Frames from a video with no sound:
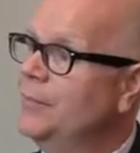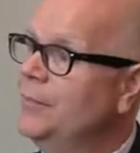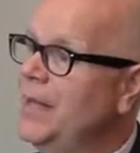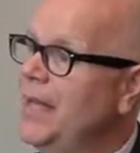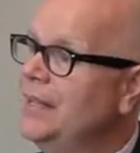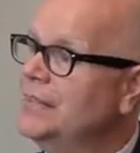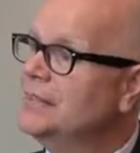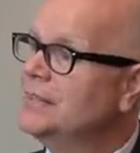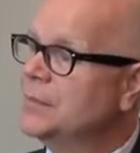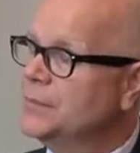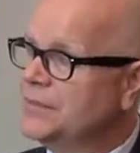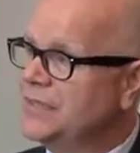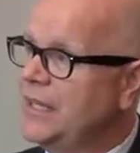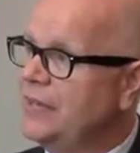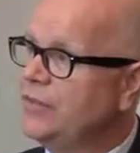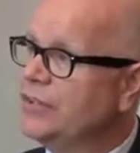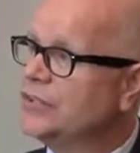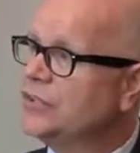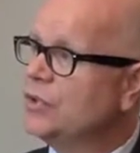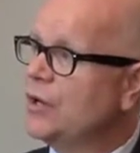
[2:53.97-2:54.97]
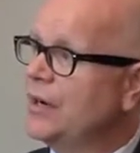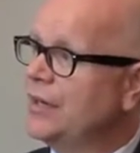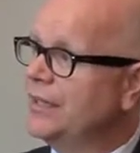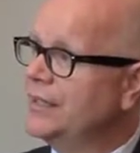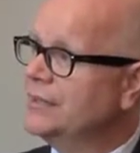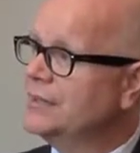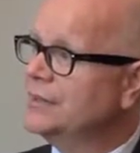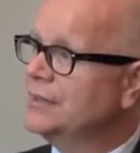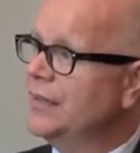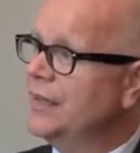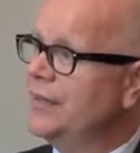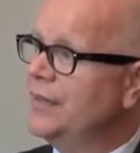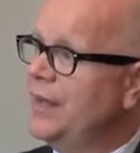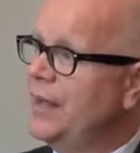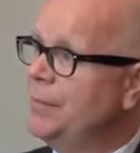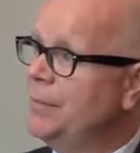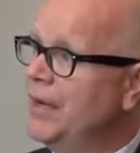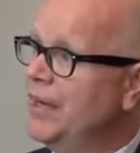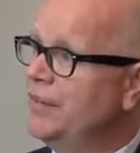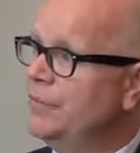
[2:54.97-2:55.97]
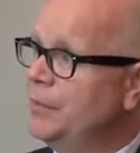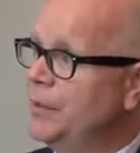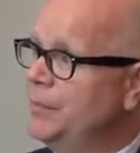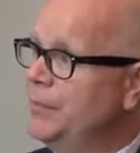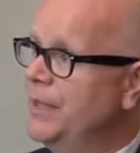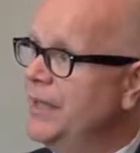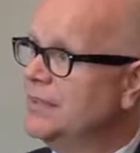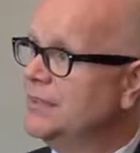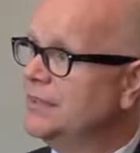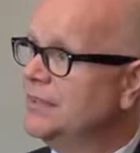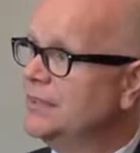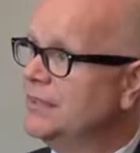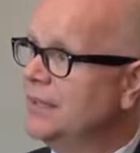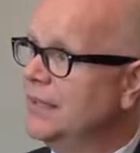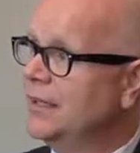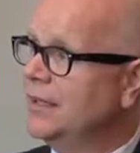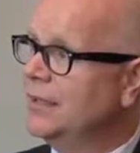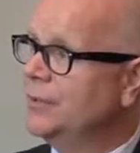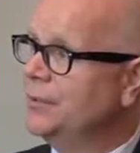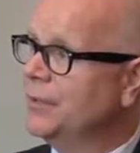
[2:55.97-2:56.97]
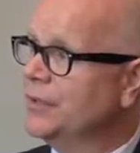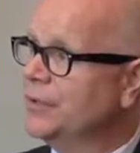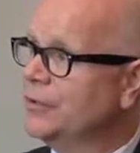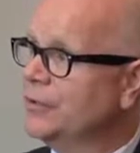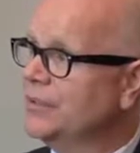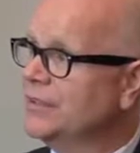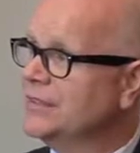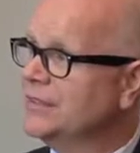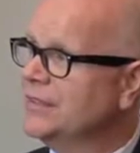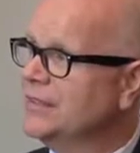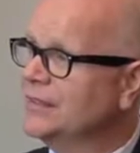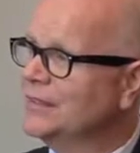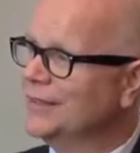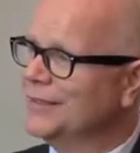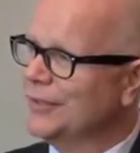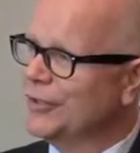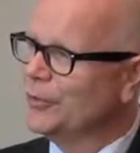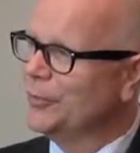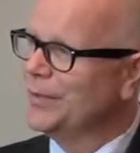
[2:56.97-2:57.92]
and some savings targets that might have been missed, but there is still a little